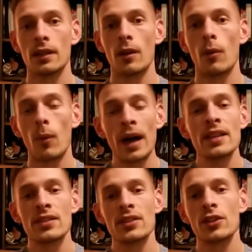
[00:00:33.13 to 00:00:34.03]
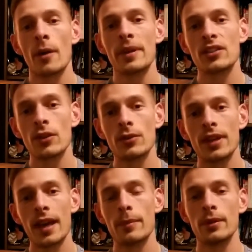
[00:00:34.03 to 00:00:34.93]
Why is this topic so
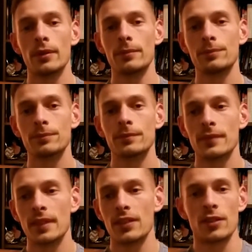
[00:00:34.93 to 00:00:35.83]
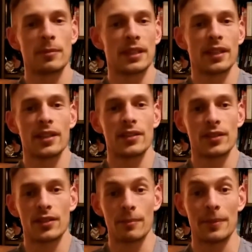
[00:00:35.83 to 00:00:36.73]
taboo? Is it because
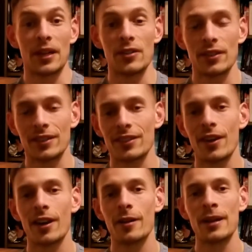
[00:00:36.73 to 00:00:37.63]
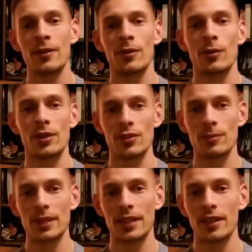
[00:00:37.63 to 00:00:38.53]
it's embarrassing to talk about, or is it
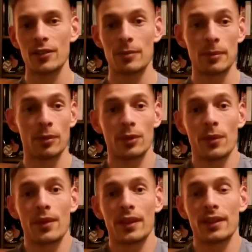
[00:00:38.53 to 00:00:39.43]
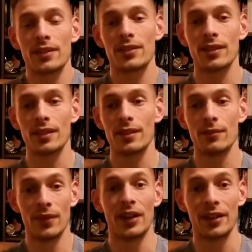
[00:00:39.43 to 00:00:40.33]
because people don't think it's
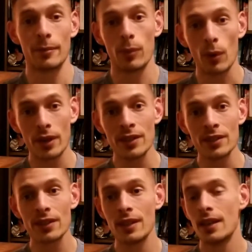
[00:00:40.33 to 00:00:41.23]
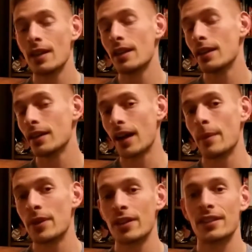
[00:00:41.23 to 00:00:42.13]
very important? I'm
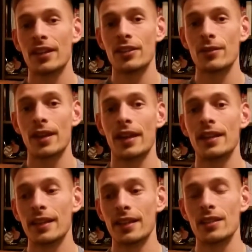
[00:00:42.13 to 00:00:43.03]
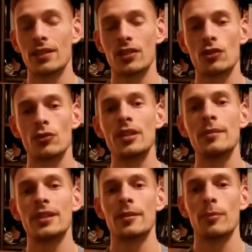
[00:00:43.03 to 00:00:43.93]
here to tell you that it is
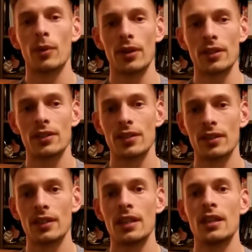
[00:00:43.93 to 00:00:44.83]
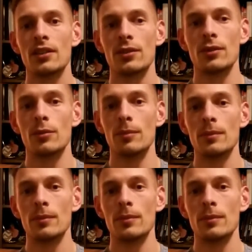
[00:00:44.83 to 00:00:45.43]
extremely important to